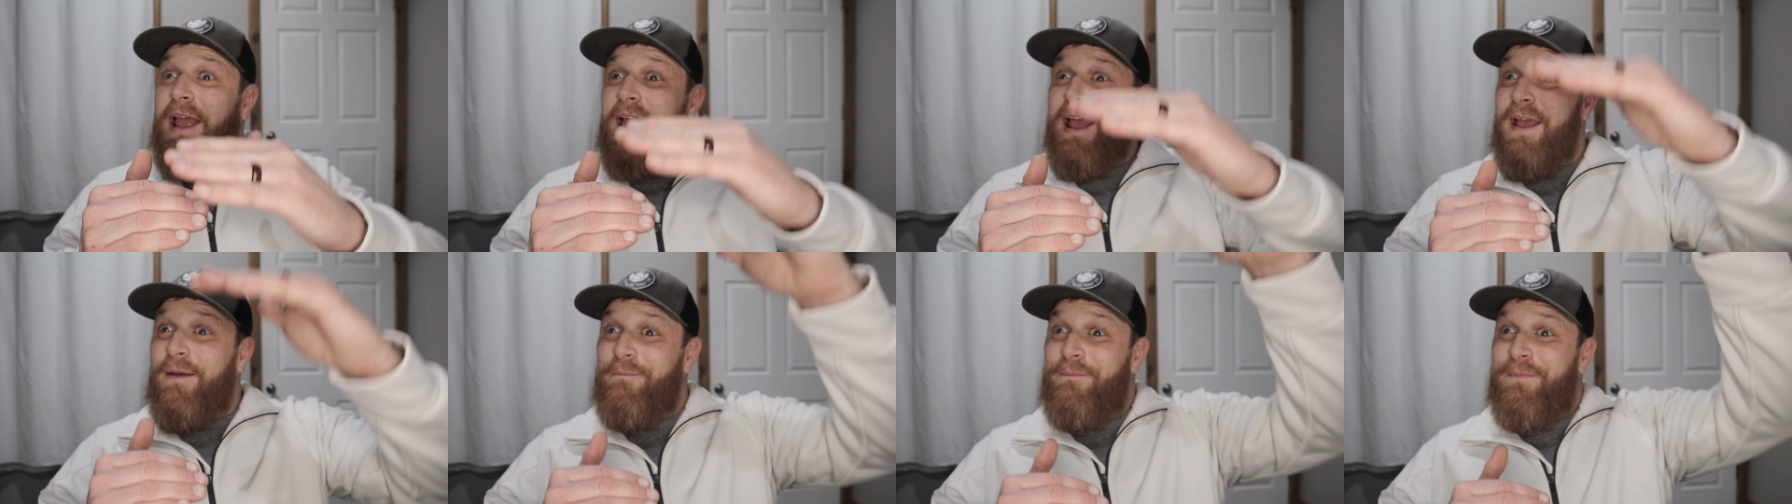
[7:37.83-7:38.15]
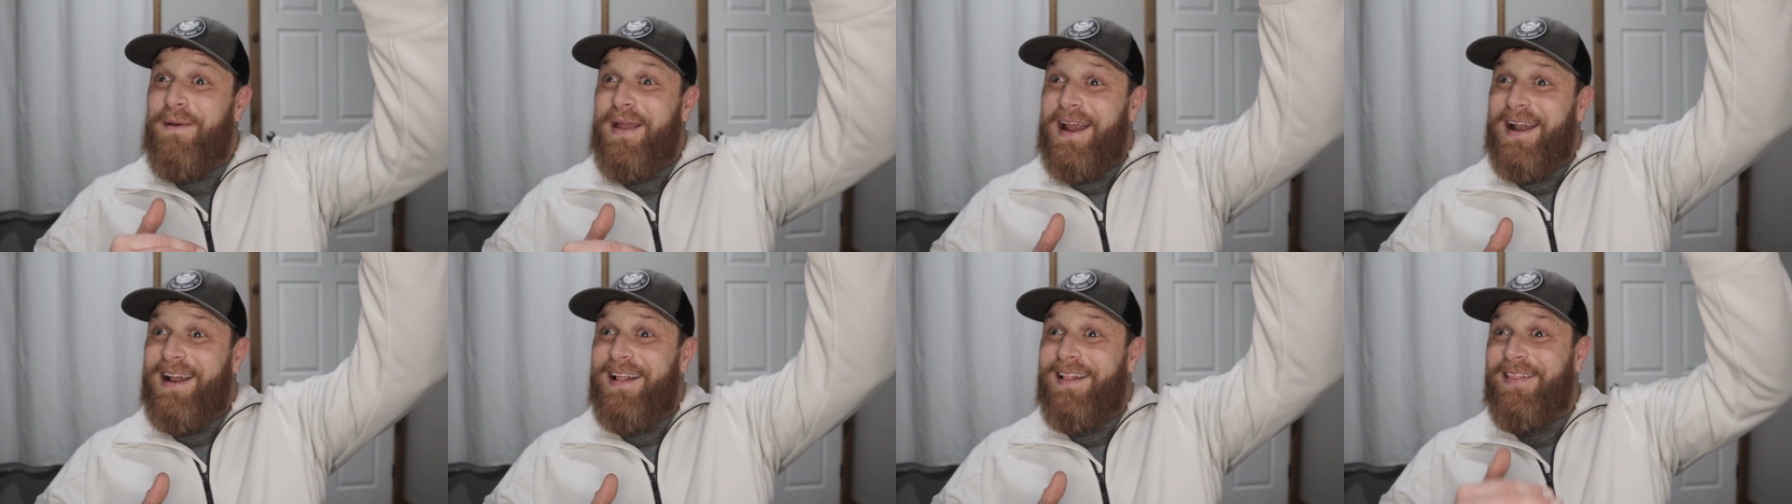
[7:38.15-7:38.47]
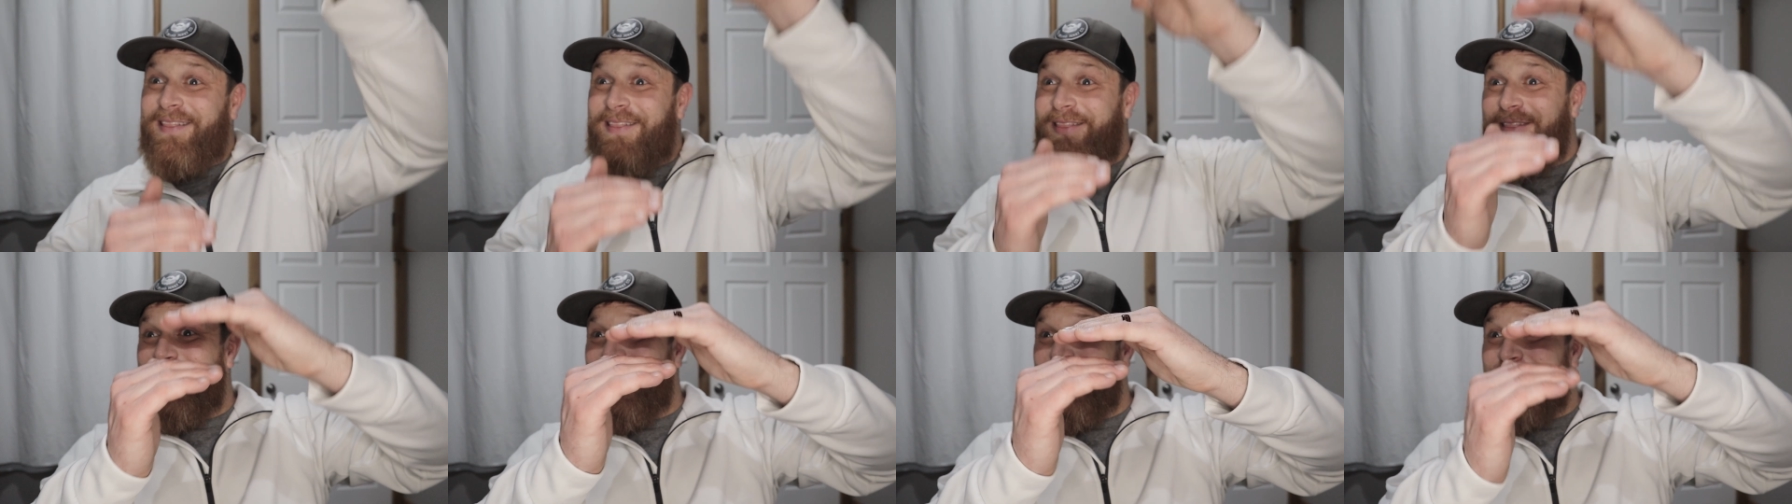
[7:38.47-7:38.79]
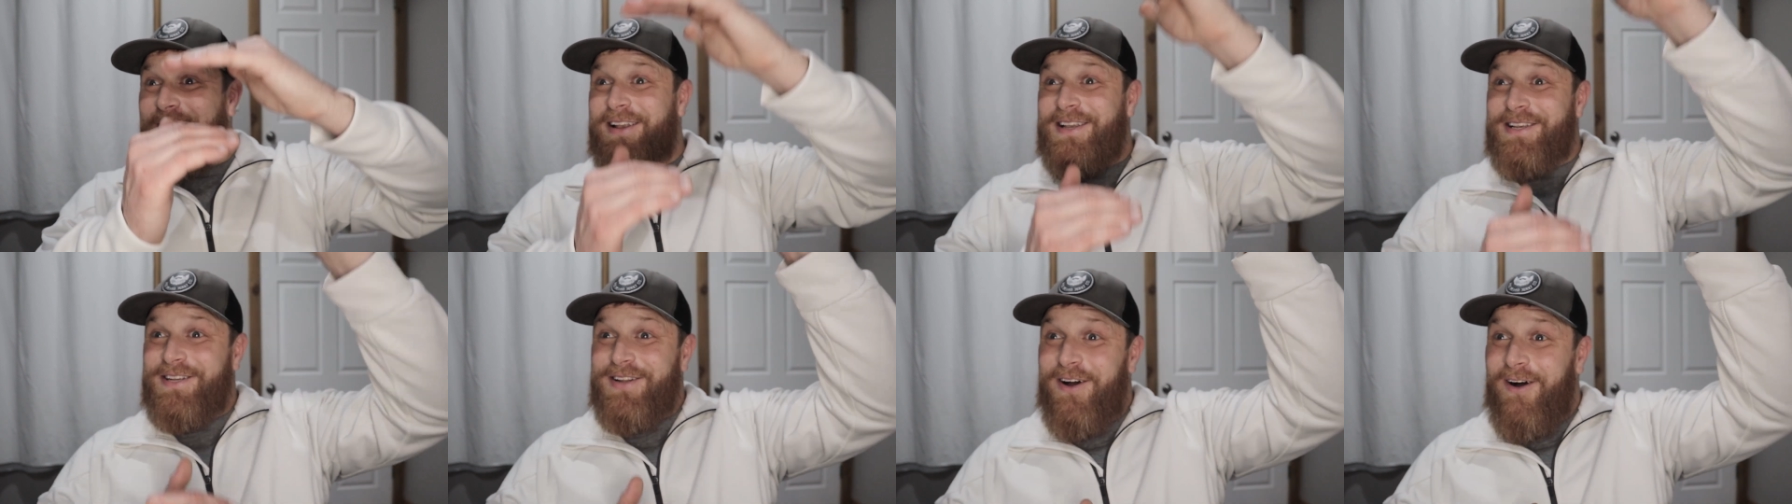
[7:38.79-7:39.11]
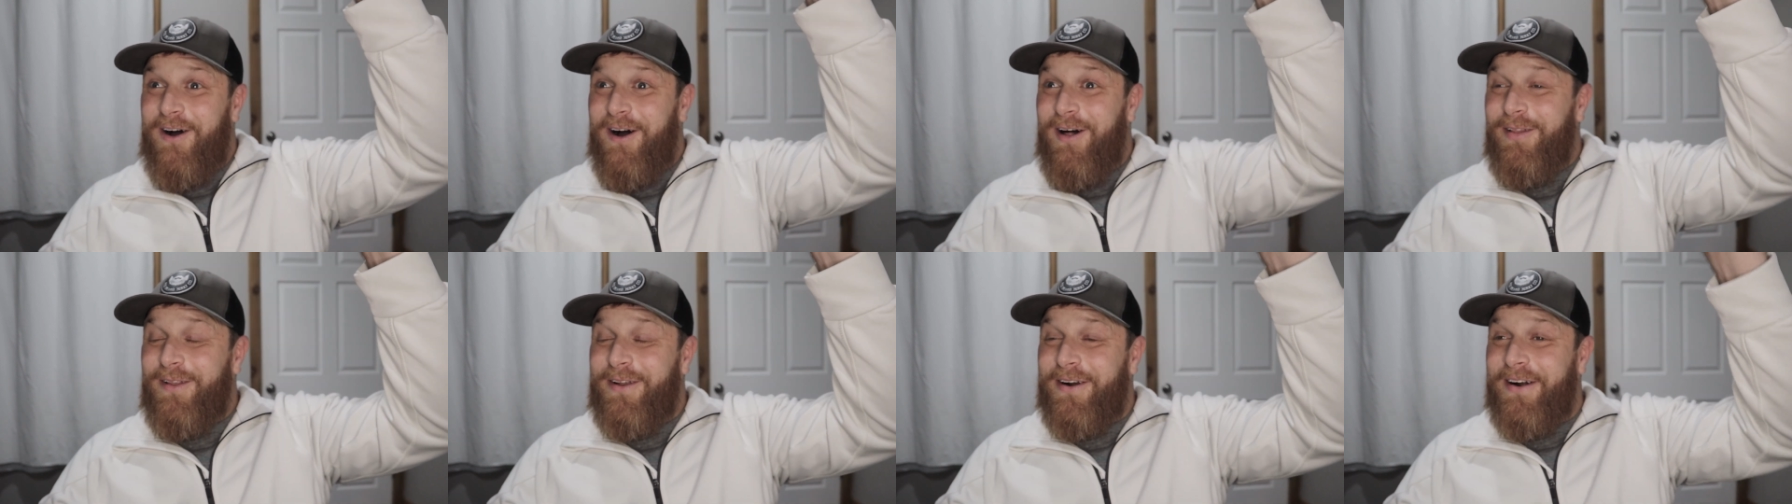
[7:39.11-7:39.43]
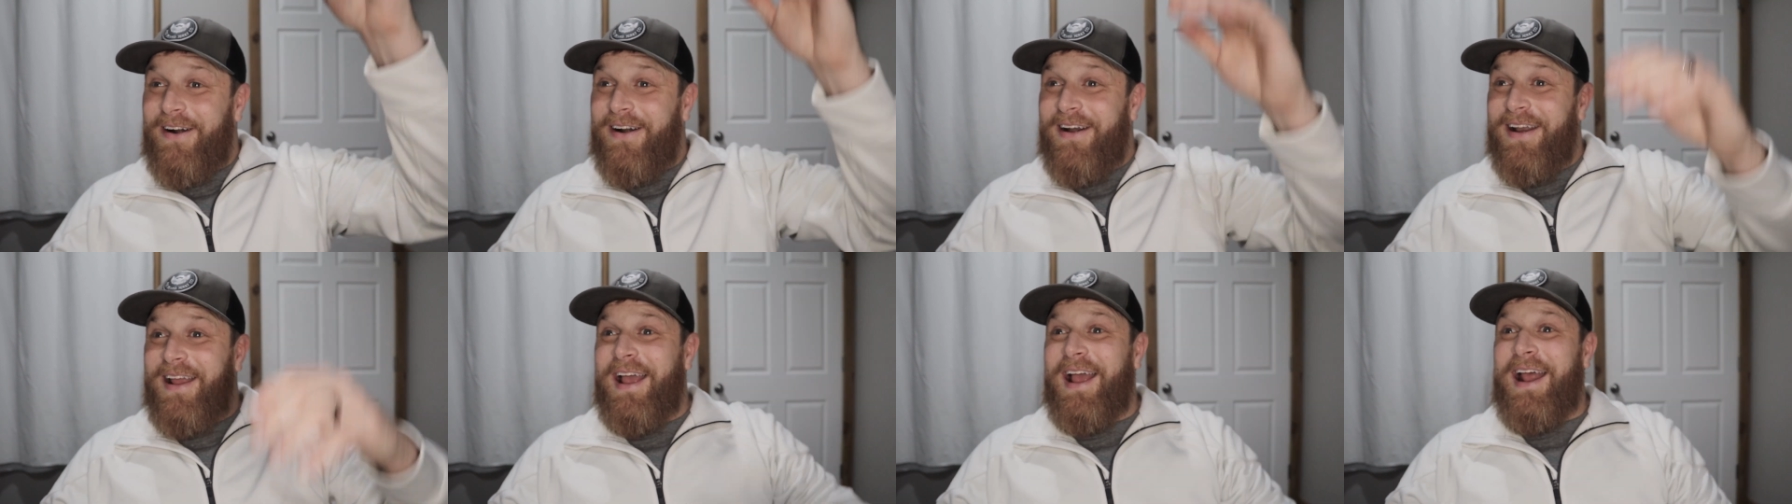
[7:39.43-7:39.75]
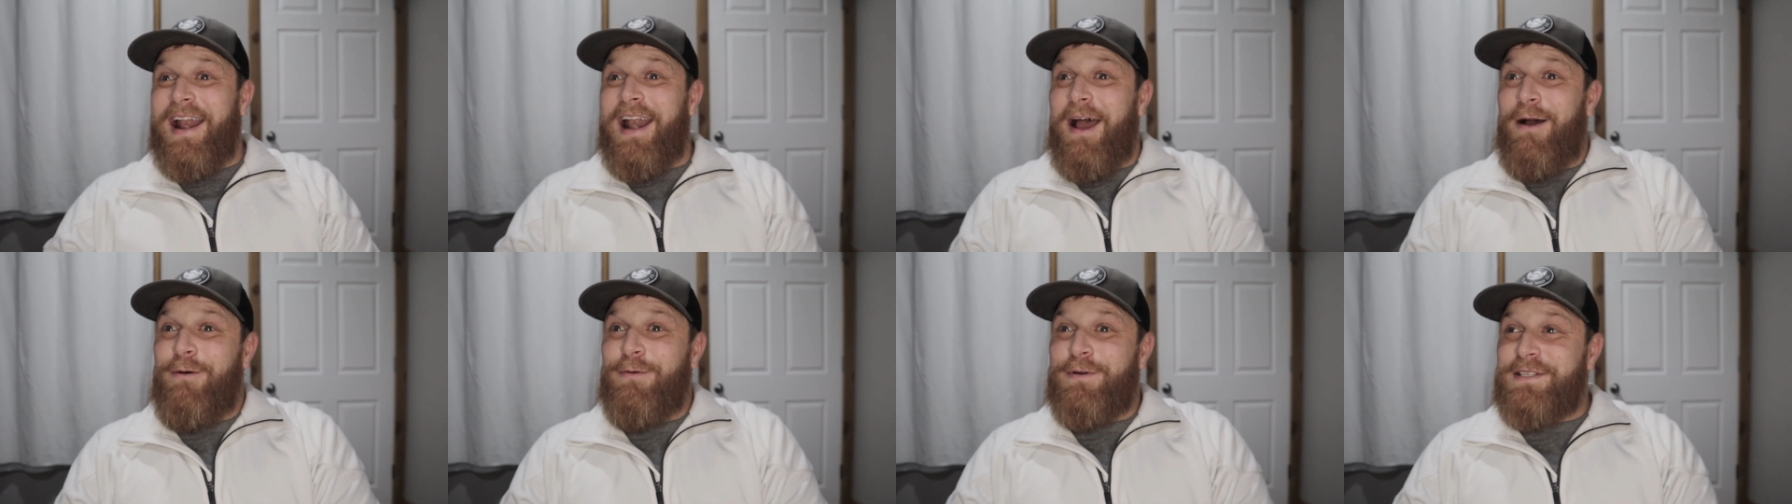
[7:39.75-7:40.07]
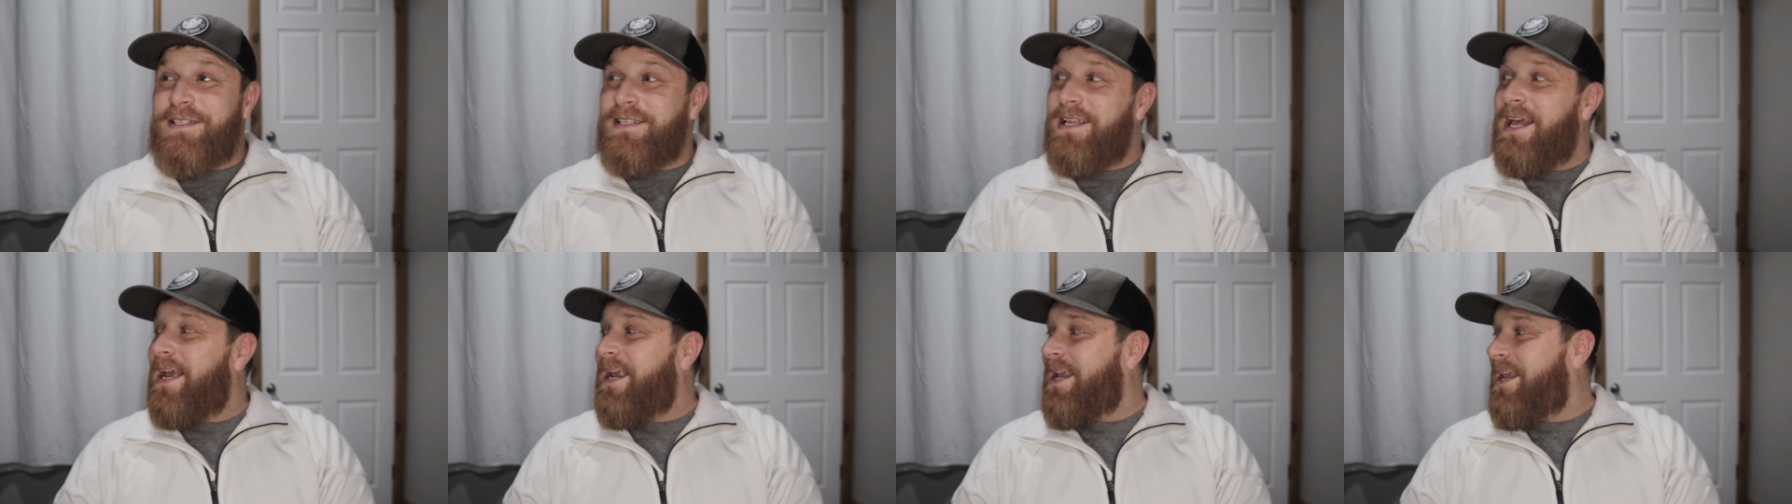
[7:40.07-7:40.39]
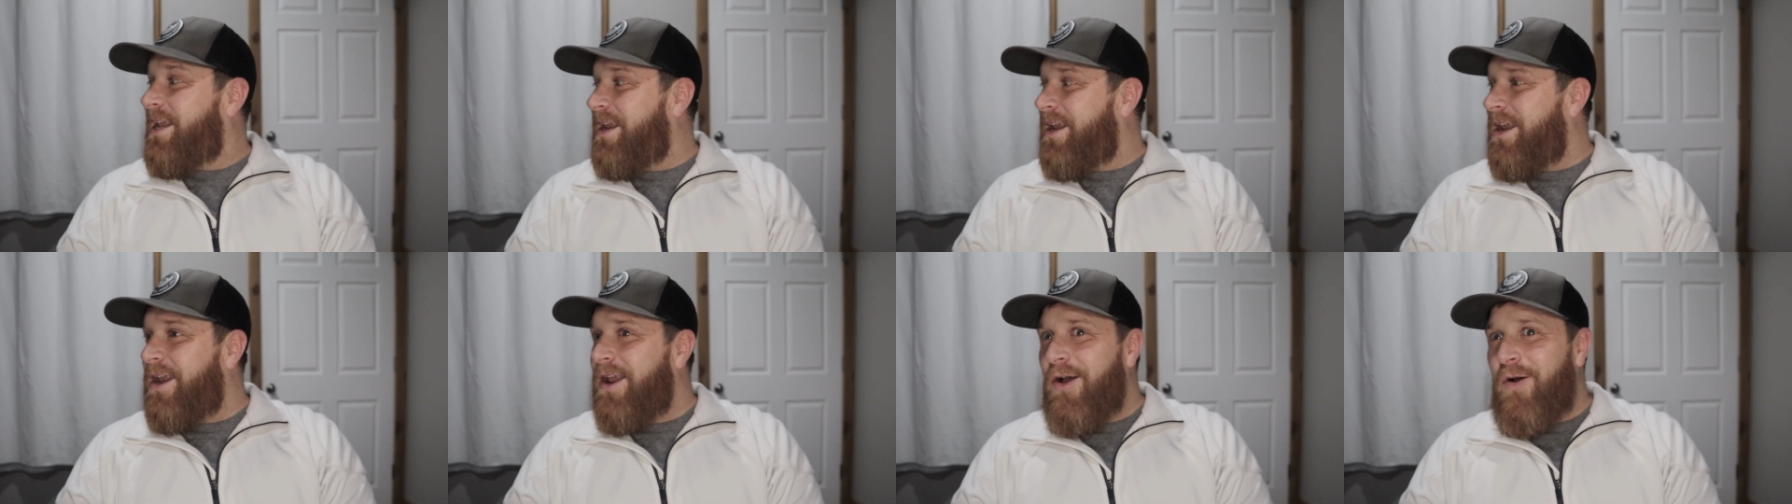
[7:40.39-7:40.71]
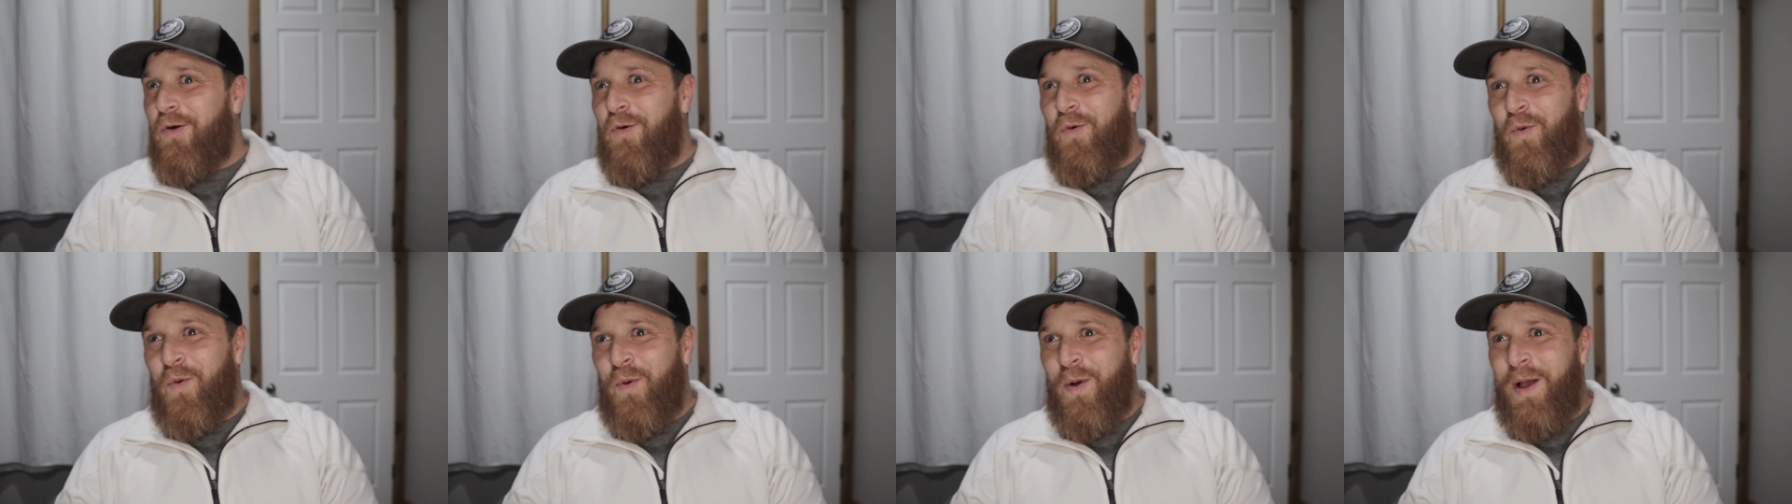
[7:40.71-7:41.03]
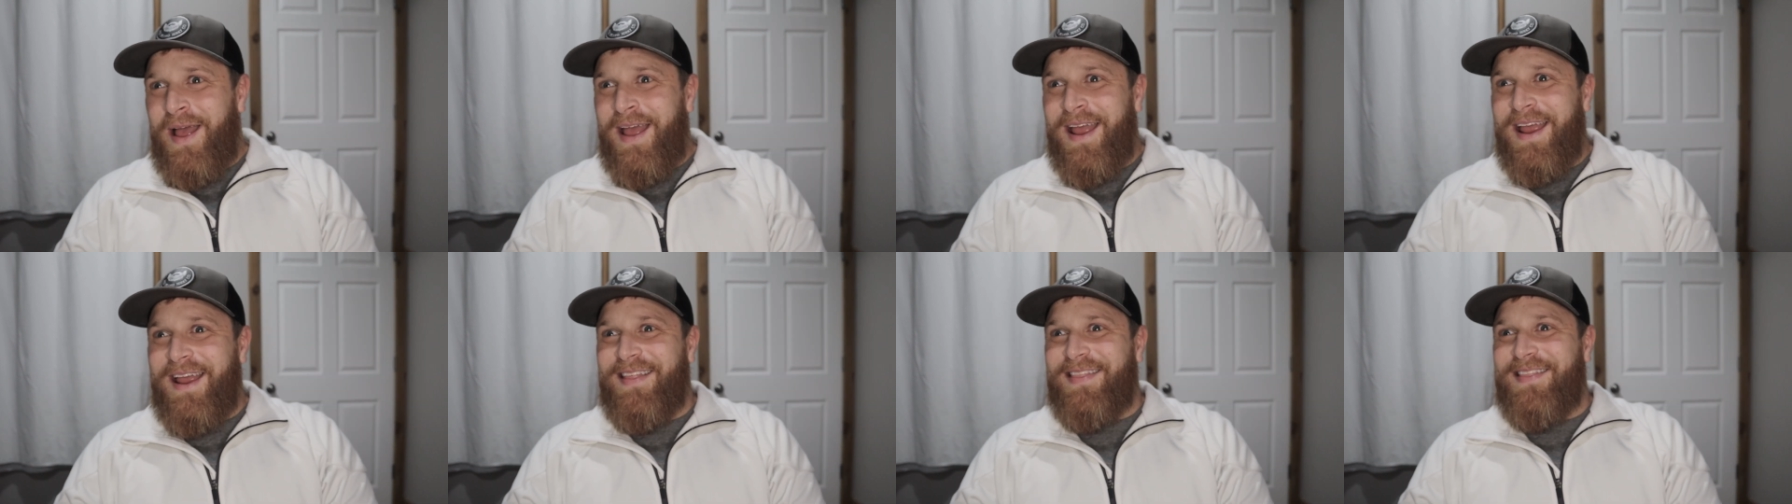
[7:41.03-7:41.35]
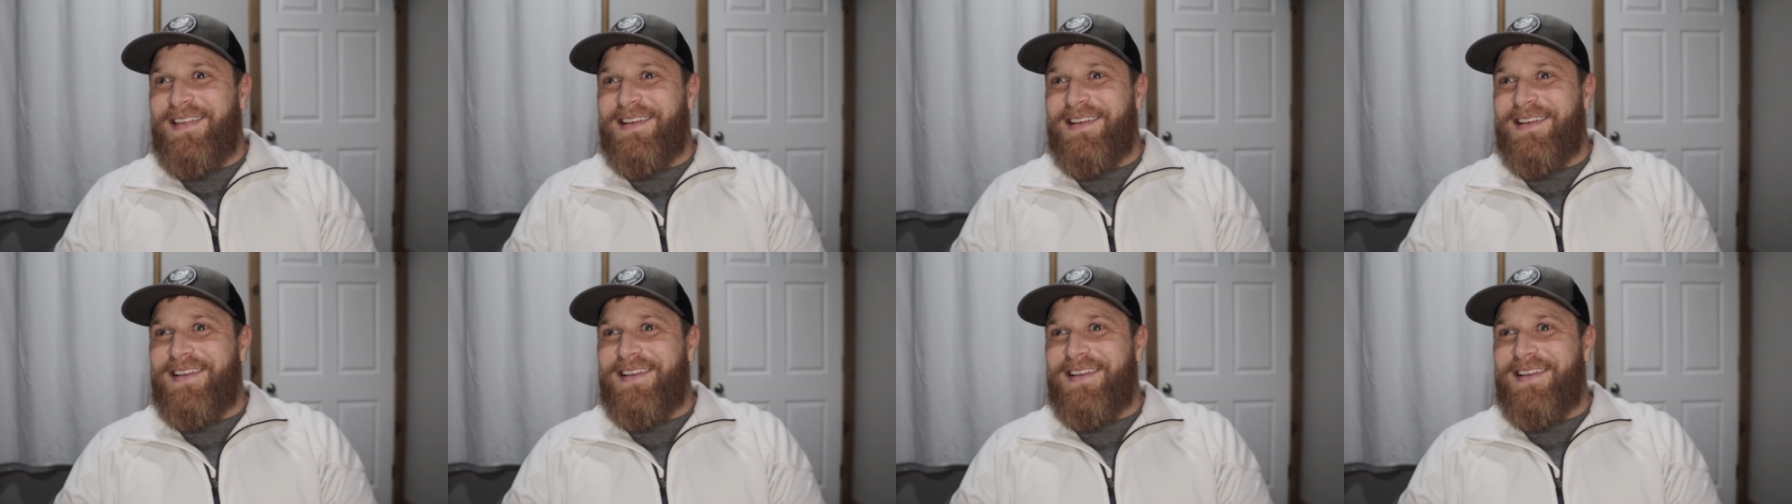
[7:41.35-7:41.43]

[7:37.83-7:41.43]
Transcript: It made it look taller. Yeah. And I was like, no way.